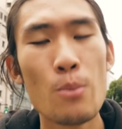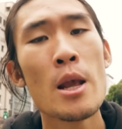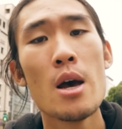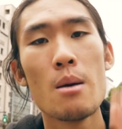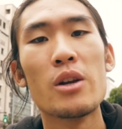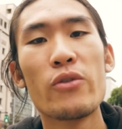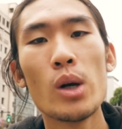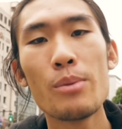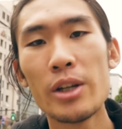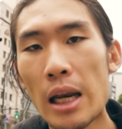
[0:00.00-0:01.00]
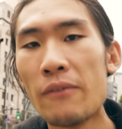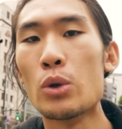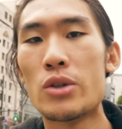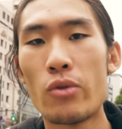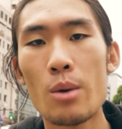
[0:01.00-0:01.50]
But if you want to build an
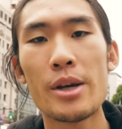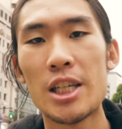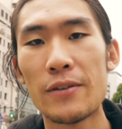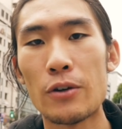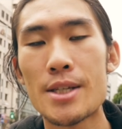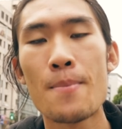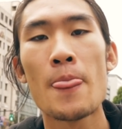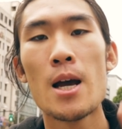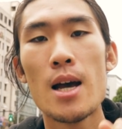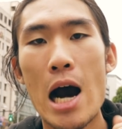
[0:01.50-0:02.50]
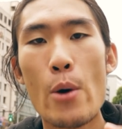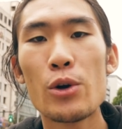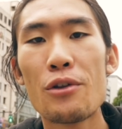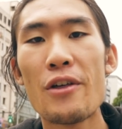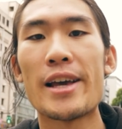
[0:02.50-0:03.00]
influence, if you want to make a difference, I
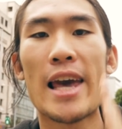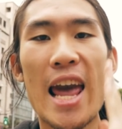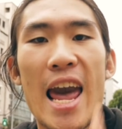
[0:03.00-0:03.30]
want you to think,